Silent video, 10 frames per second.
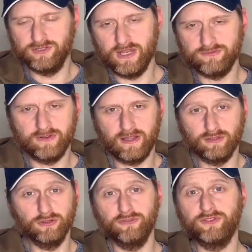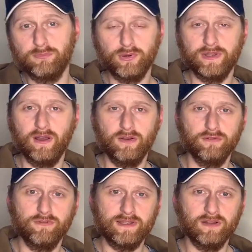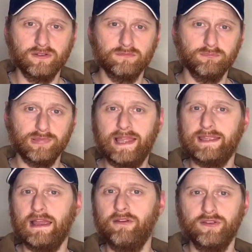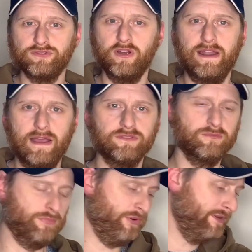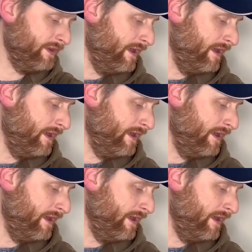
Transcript: chest rig. I'd love to put it on a recon plate carrier and try it out at some point.